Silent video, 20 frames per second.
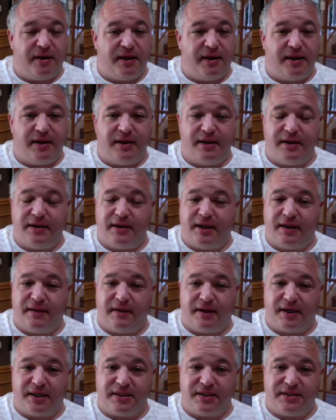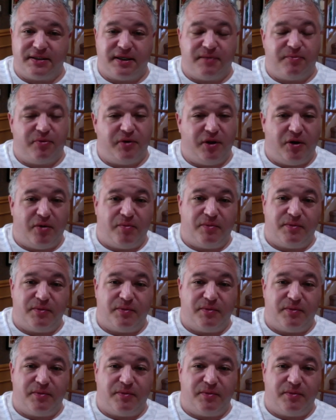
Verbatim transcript: It, it, it, like I said, you know,